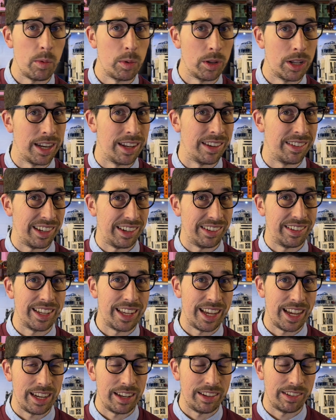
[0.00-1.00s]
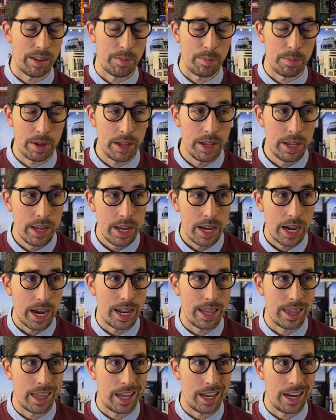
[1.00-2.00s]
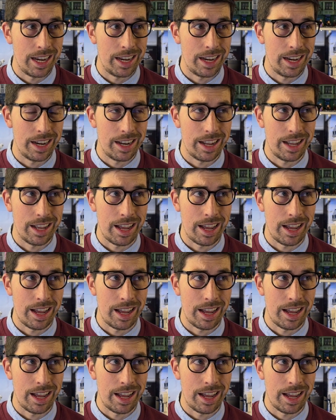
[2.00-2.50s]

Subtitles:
We did a 60k December, and then